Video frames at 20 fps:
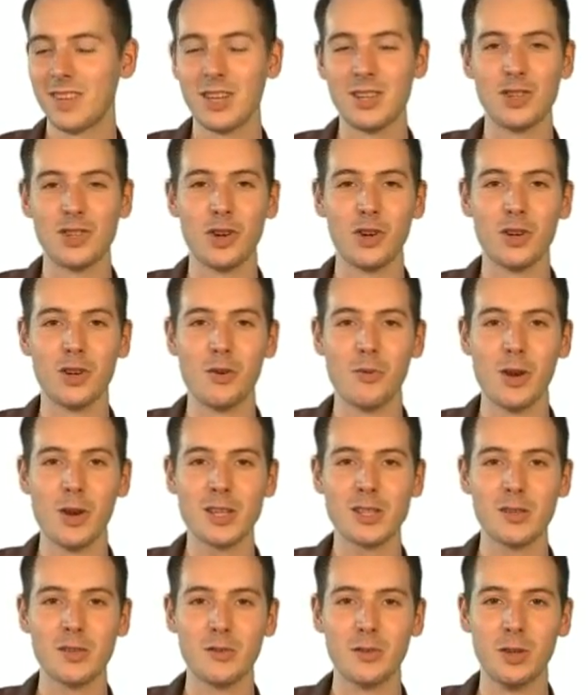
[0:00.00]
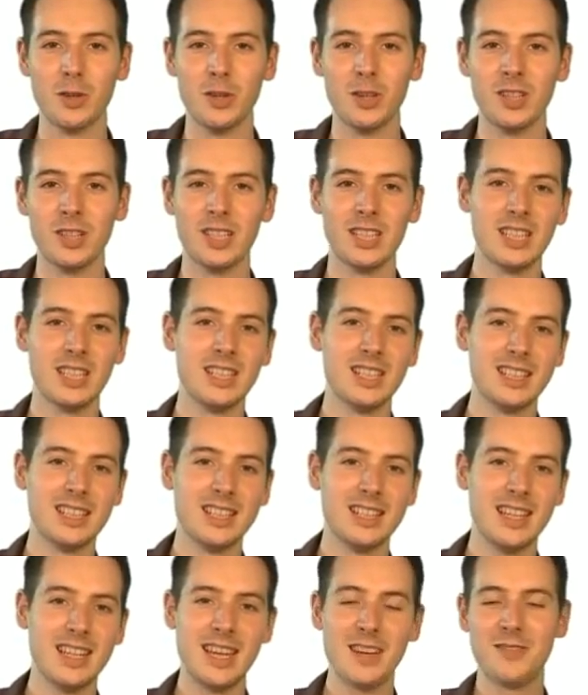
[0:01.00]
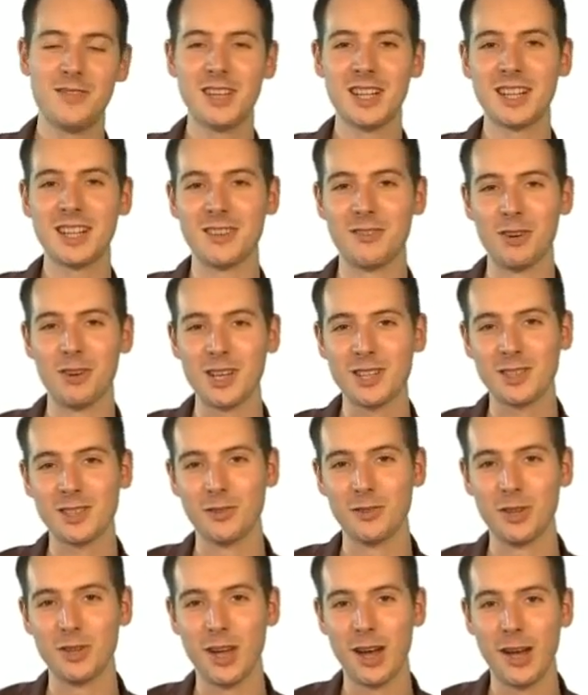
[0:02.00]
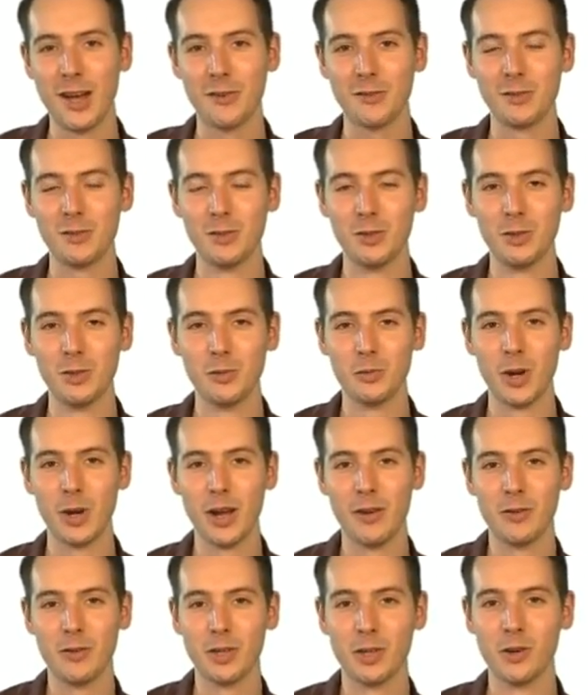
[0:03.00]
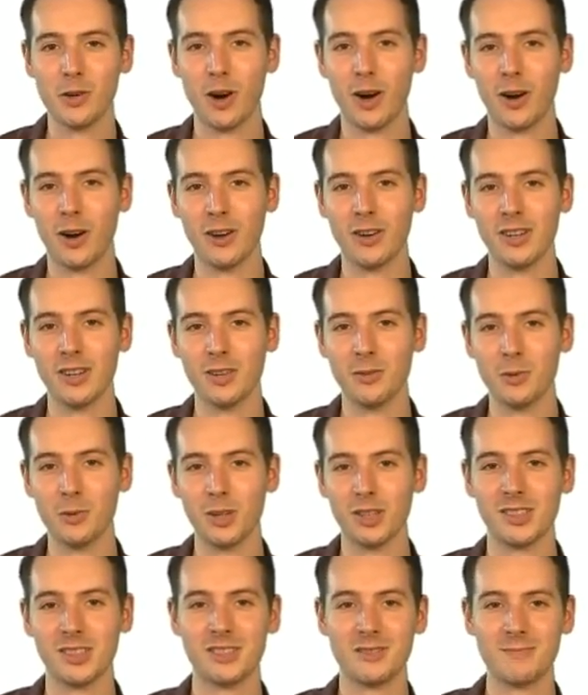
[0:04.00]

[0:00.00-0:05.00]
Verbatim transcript: enjoy the rest of your evening, the rest of your afternoon, wherever you are in the world.